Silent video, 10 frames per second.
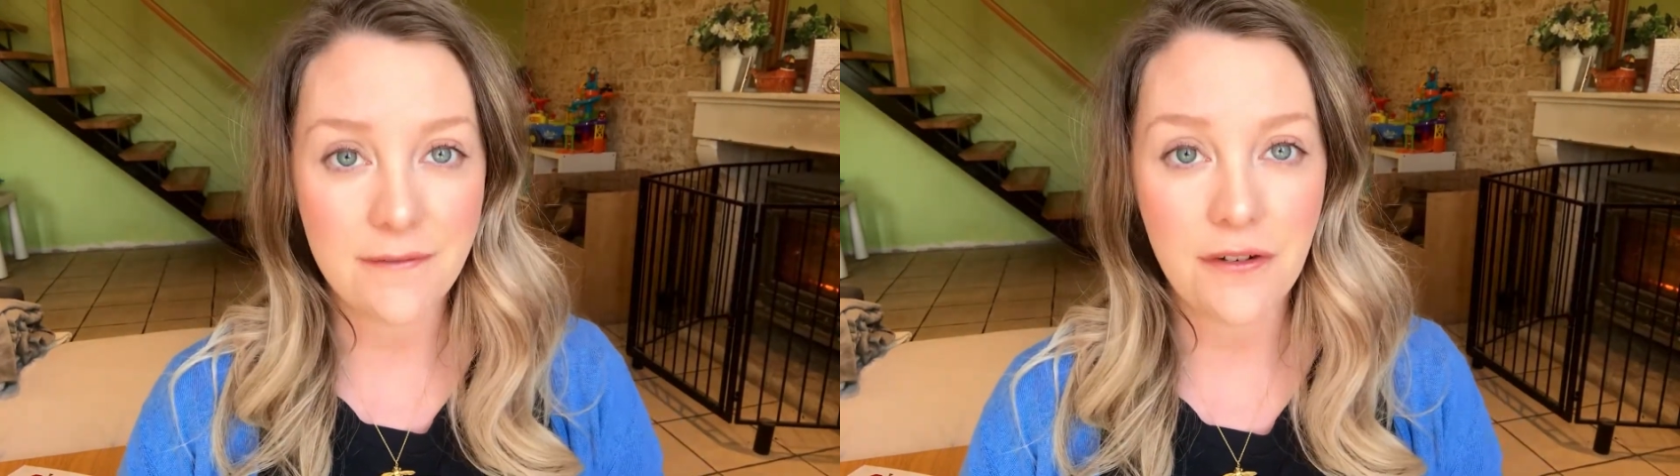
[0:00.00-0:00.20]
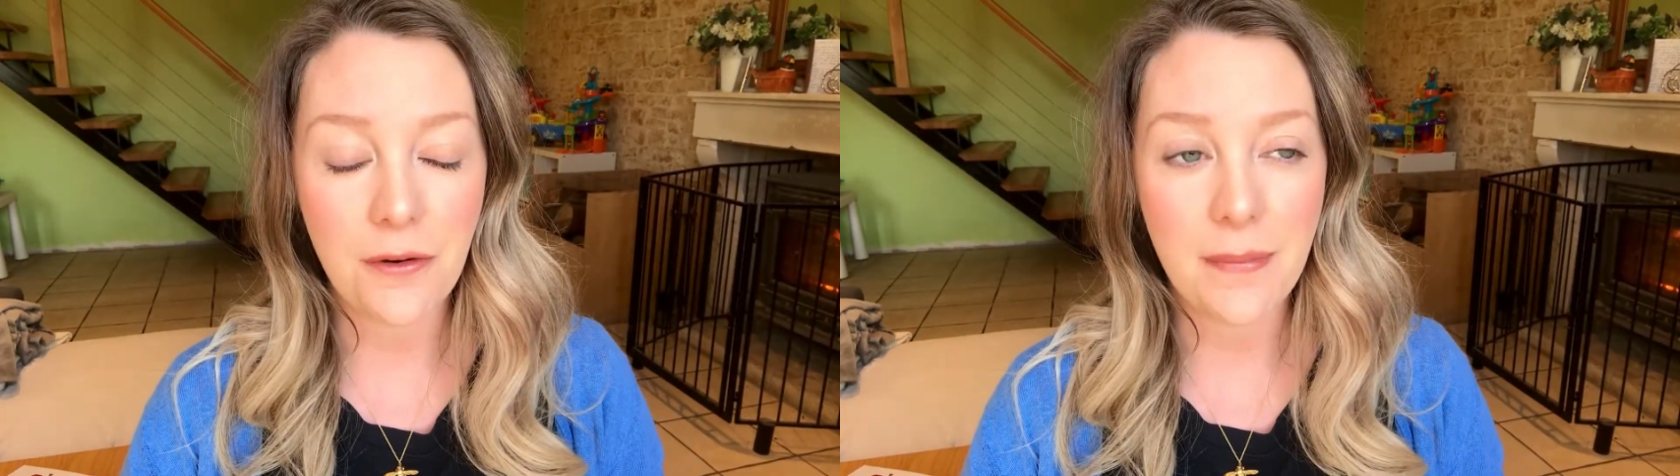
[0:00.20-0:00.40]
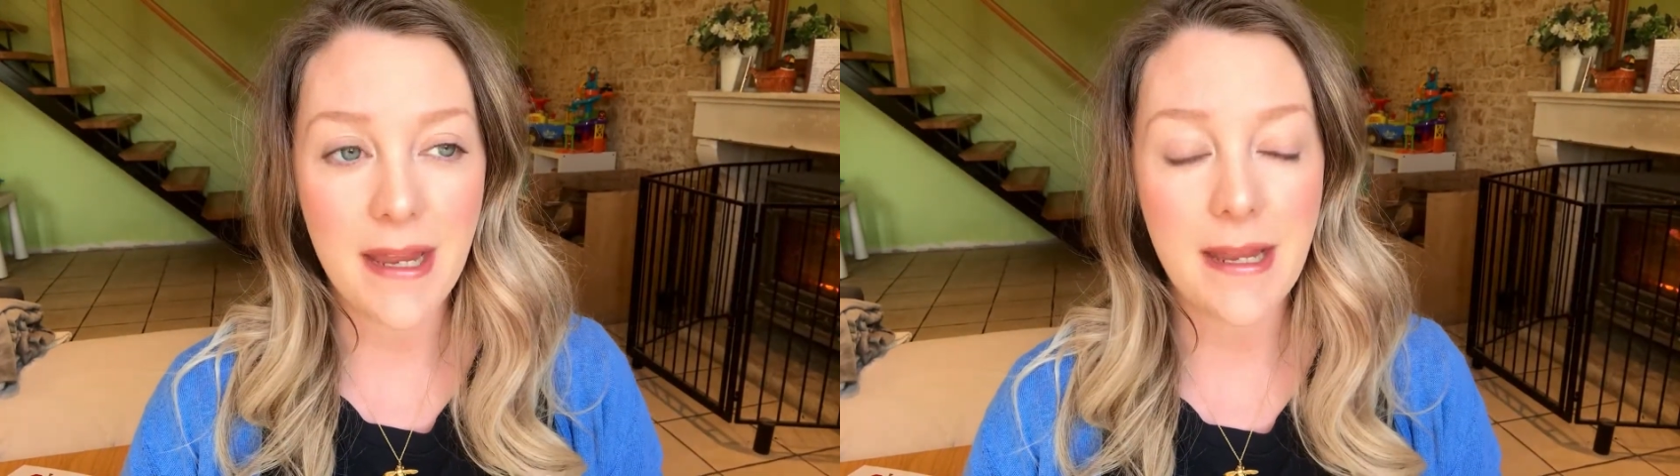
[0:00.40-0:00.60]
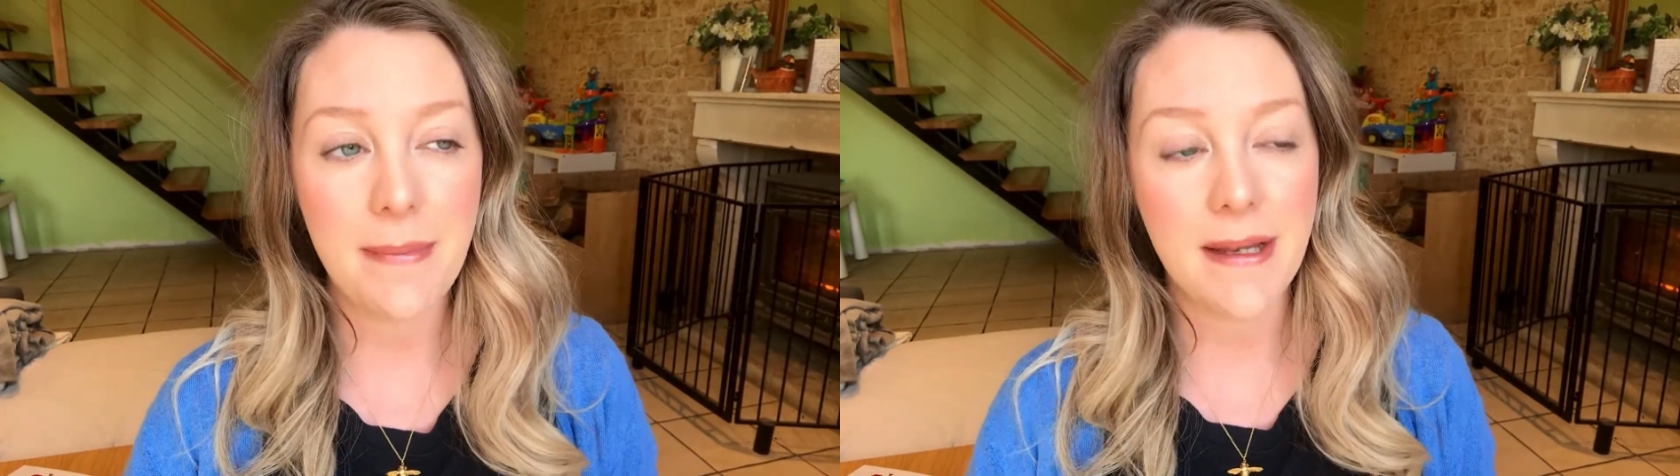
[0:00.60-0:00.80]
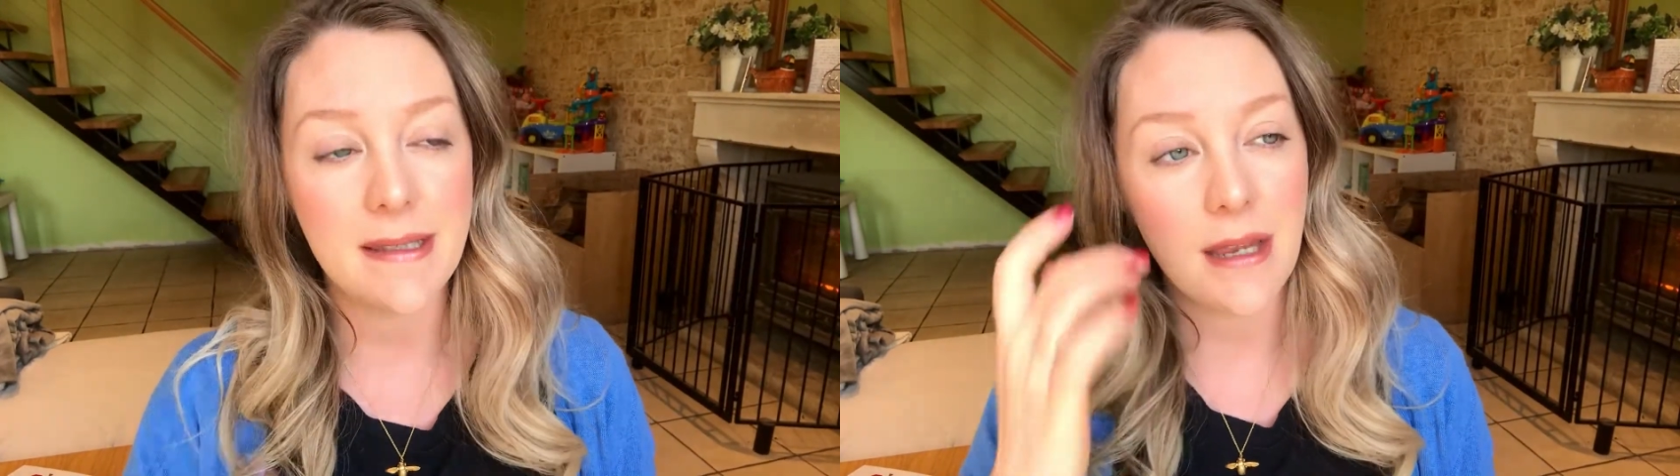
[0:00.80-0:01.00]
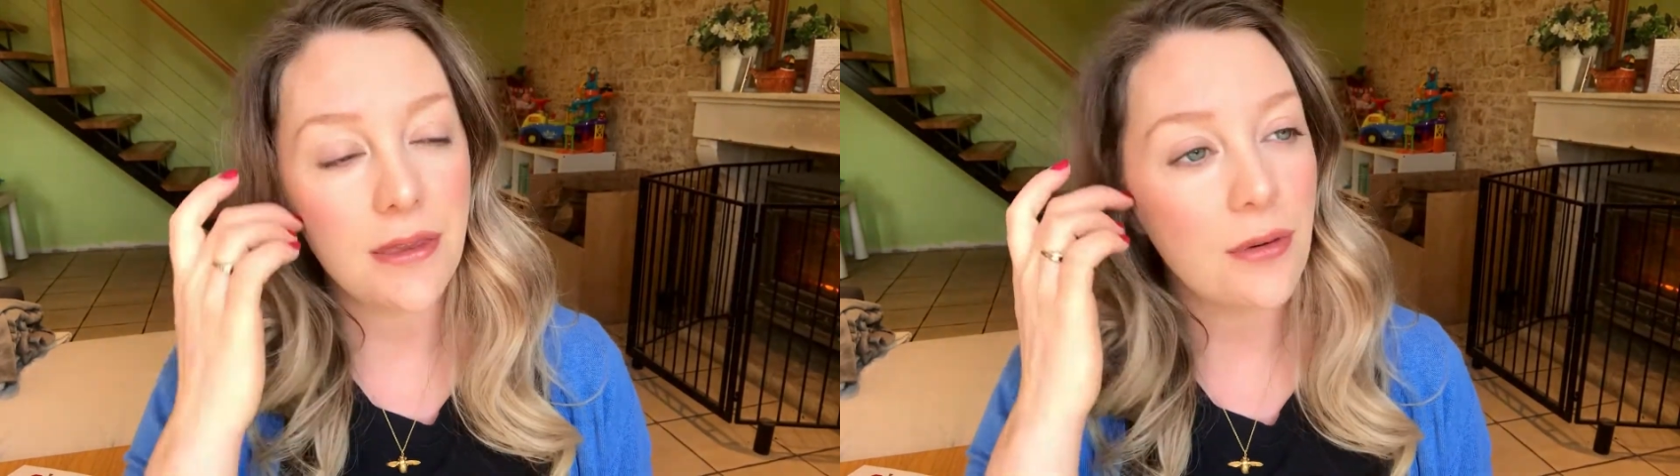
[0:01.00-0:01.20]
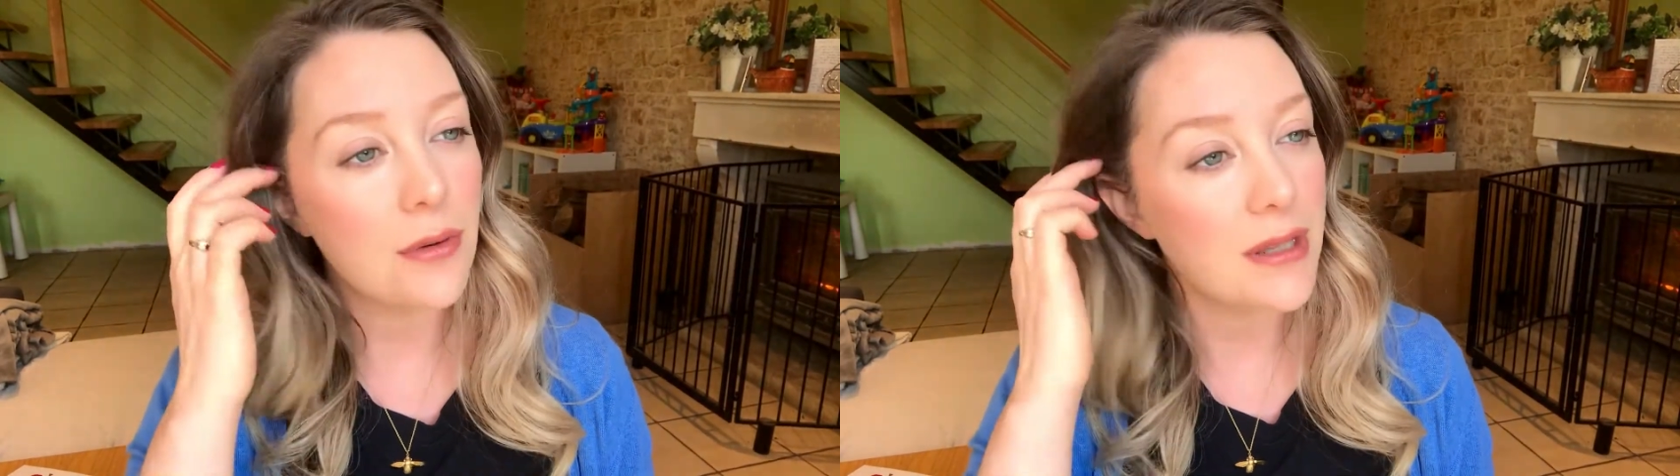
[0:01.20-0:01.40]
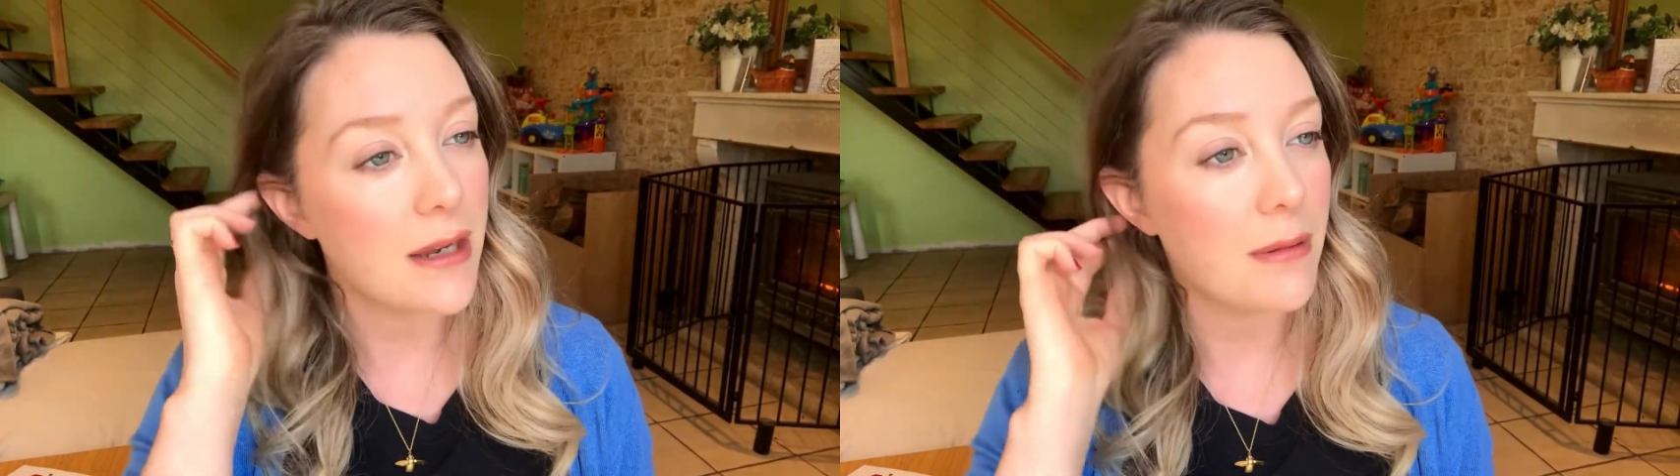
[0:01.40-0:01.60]
for me because I
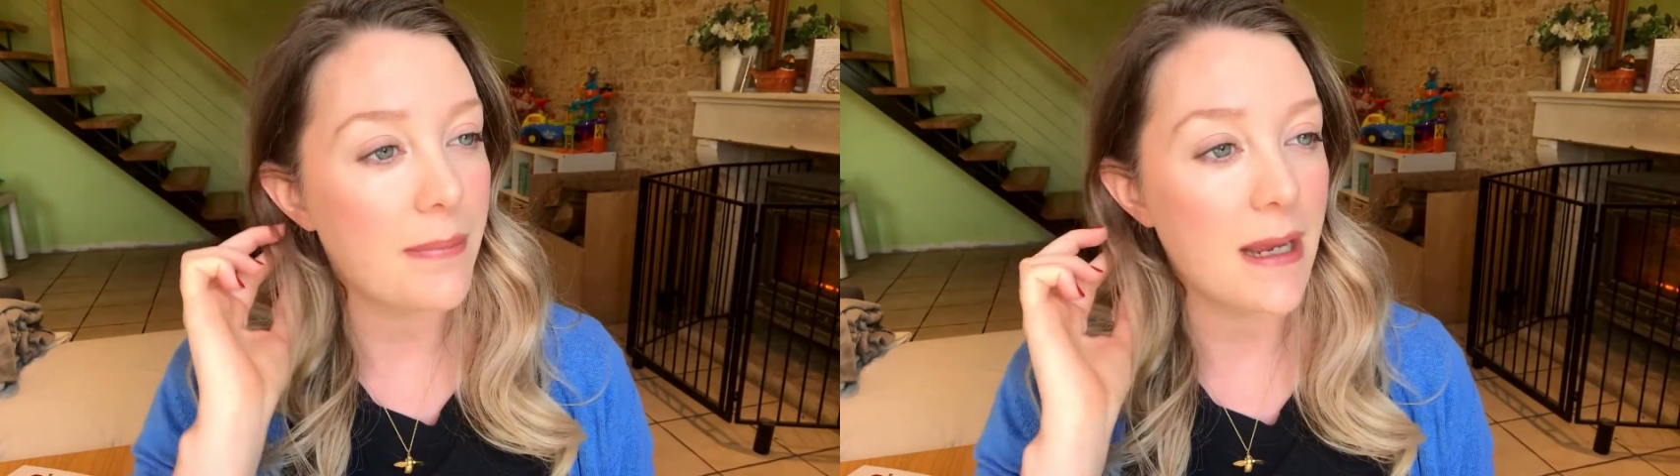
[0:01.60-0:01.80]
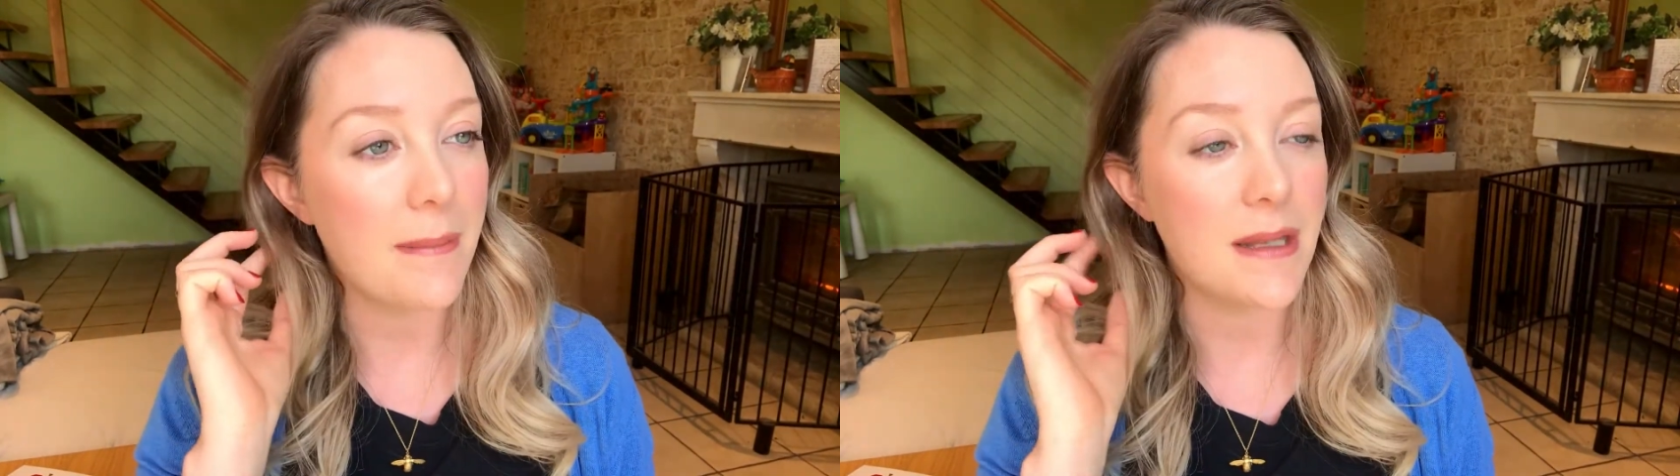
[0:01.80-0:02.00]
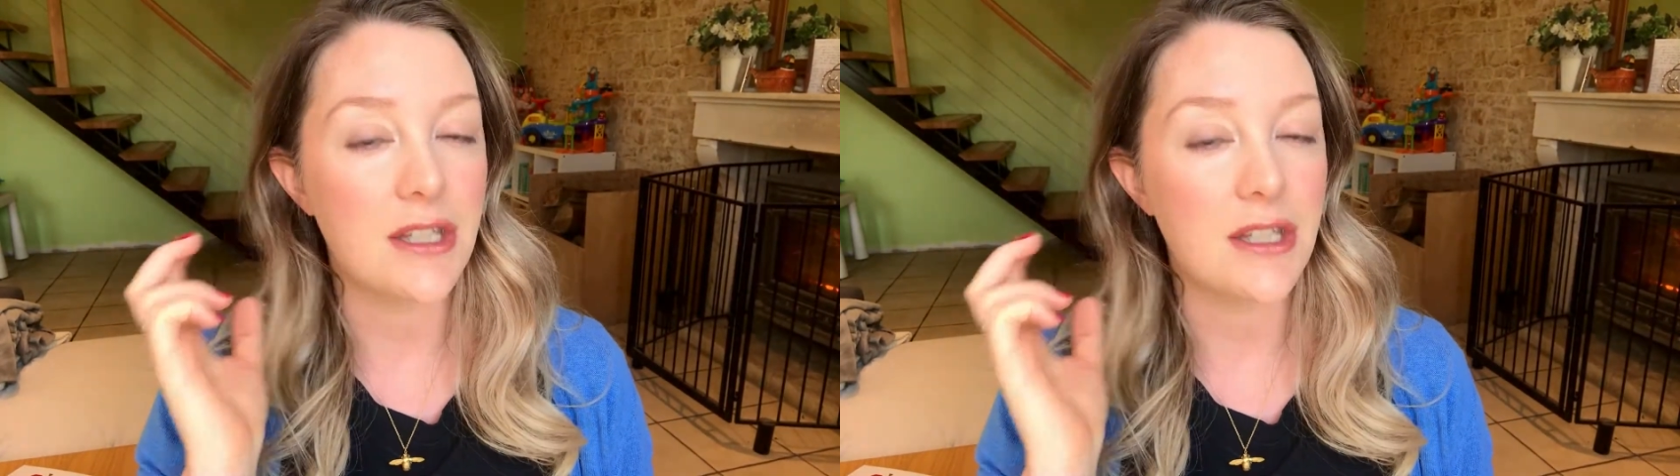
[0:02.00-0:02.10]
thought they would be a bit